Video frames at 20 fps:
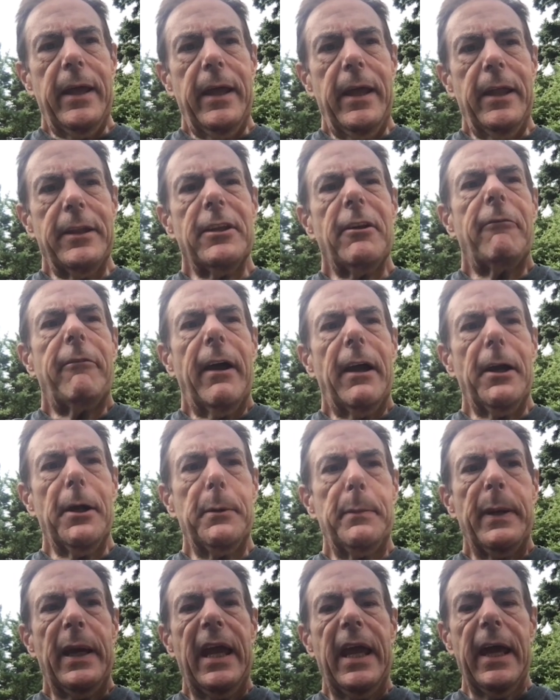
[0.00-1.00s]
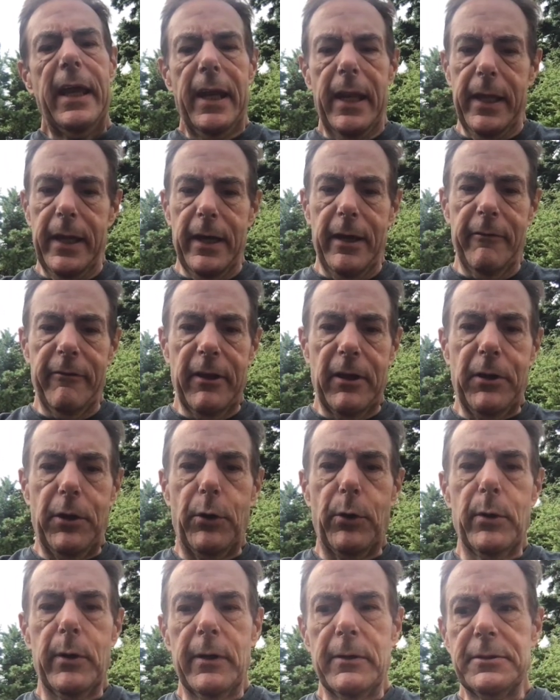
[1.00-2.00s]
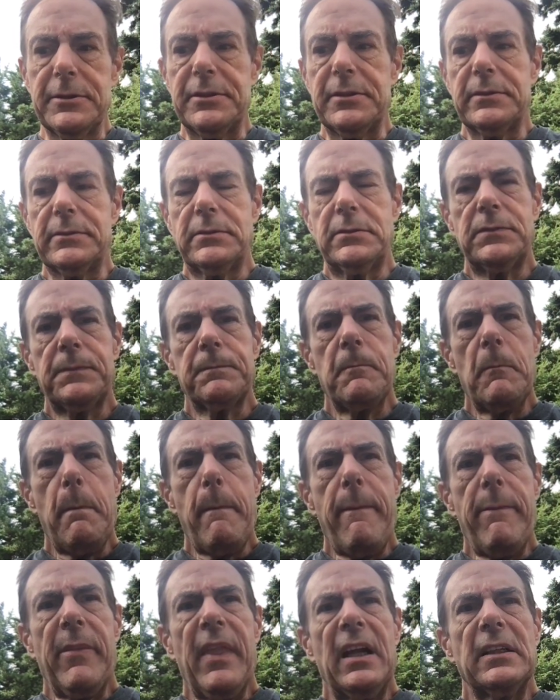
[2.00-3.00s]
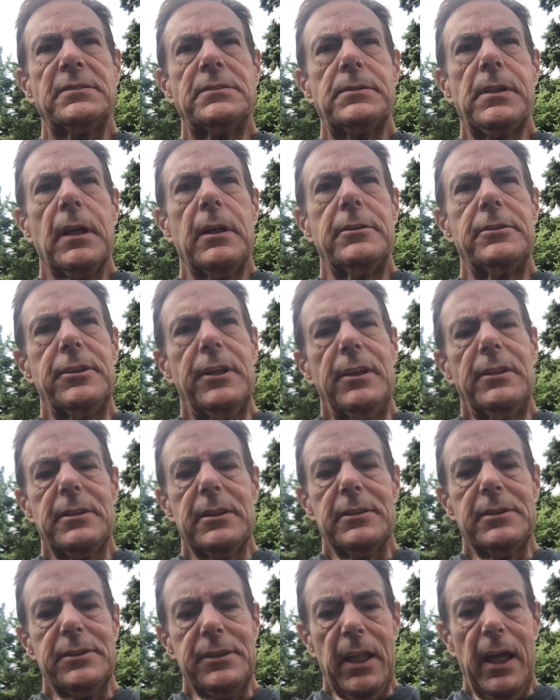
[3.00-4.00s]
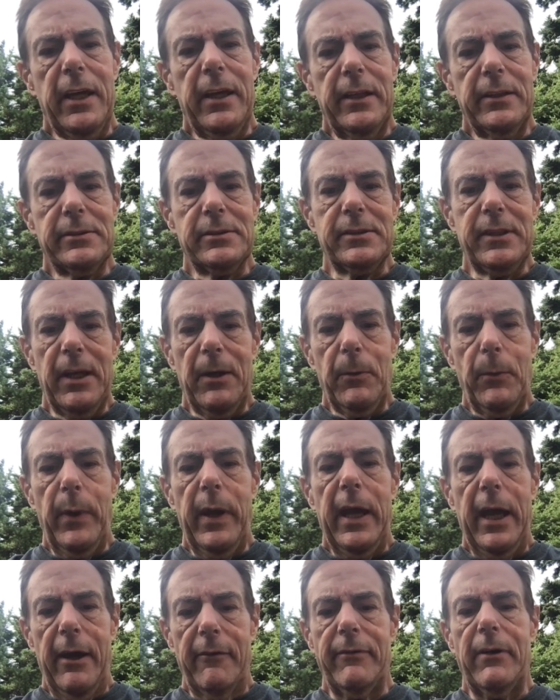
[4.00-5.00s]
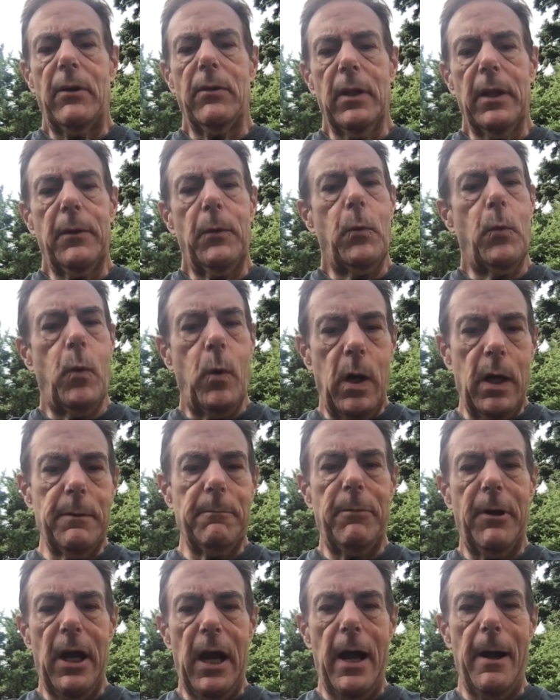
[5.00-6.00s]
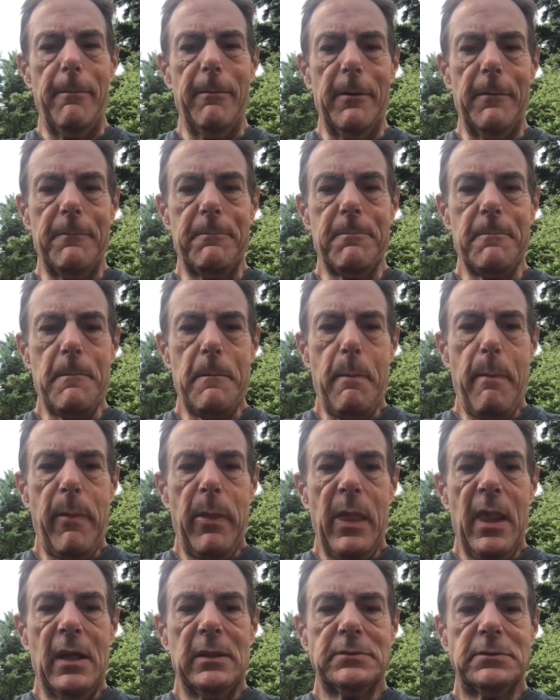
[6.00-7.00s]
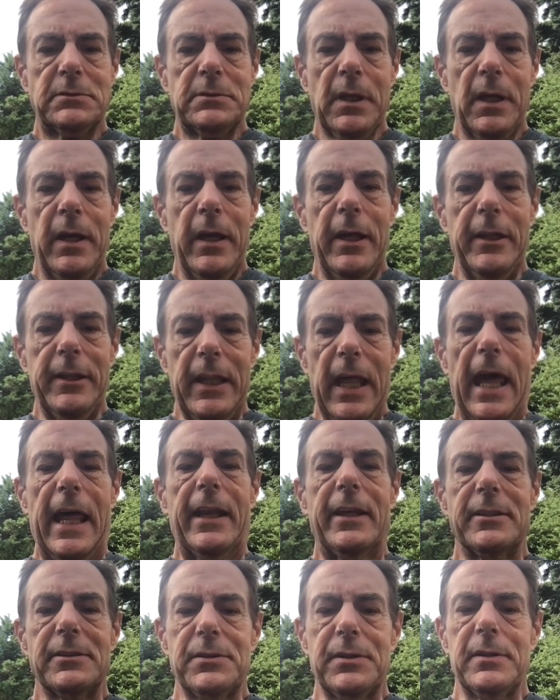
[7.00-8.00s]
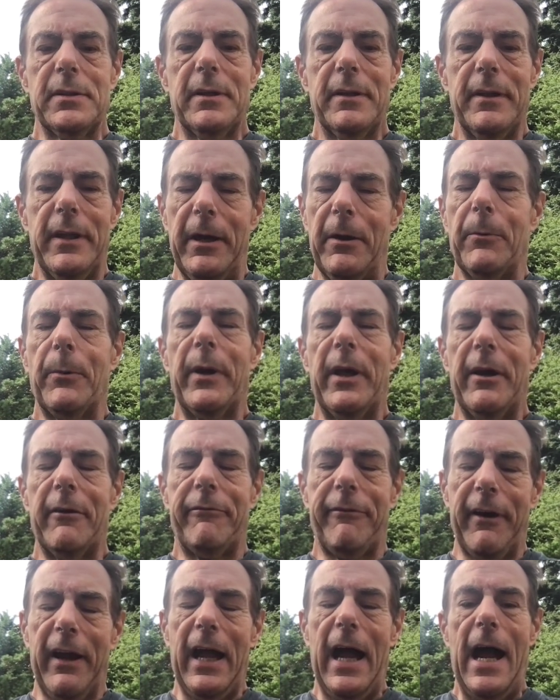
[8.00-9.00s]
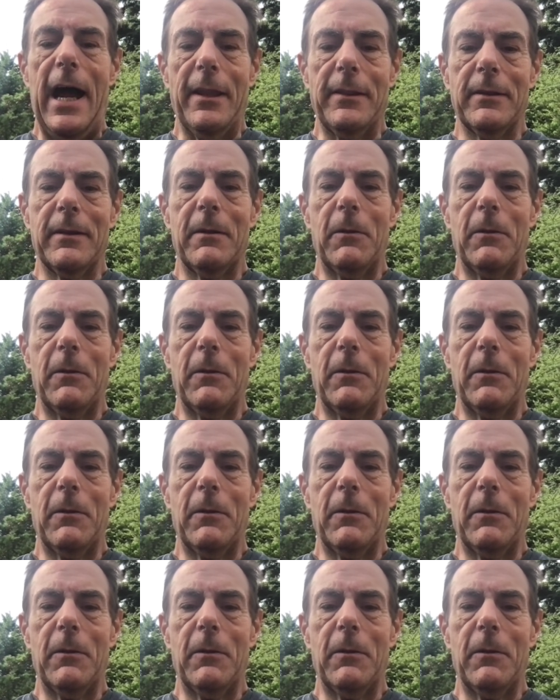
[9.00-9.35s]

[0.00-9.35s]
In the very beginning of the Course, Jesus states that we have only one problem, and that is that we have forgotten